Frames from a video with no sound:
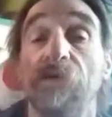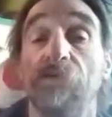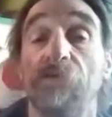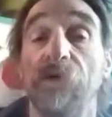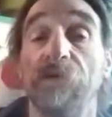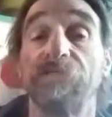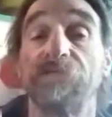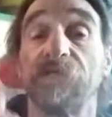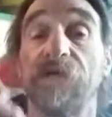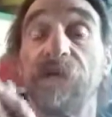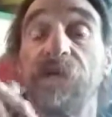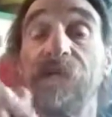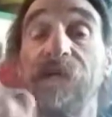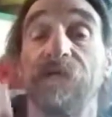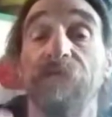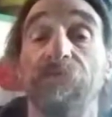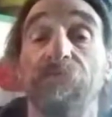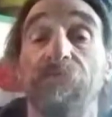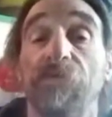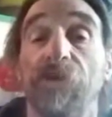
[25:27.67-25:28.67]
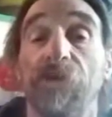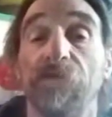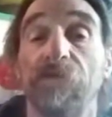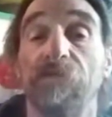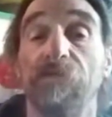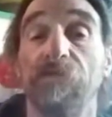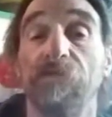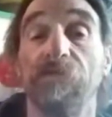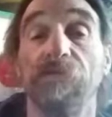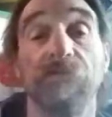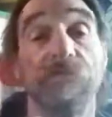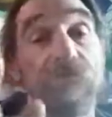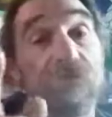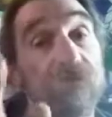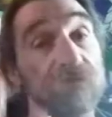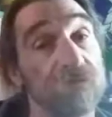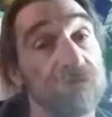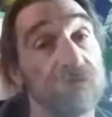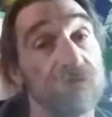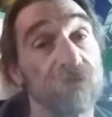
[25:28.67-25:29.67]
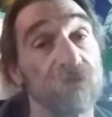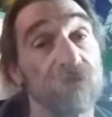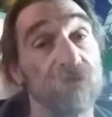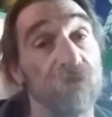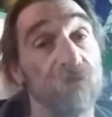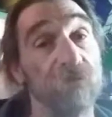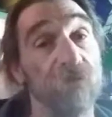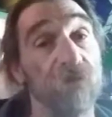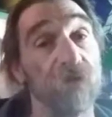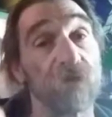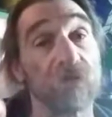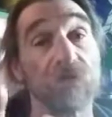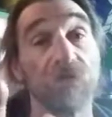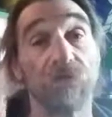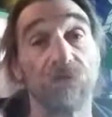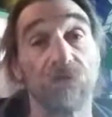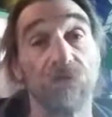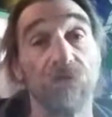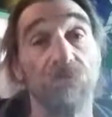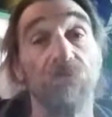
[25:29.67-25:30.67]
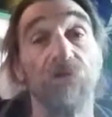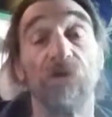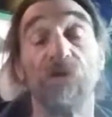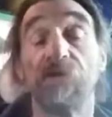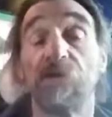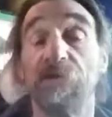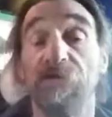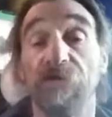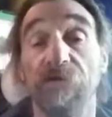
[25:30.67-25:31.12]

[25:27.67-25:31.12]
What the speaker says: website and the book. Good book. Good book.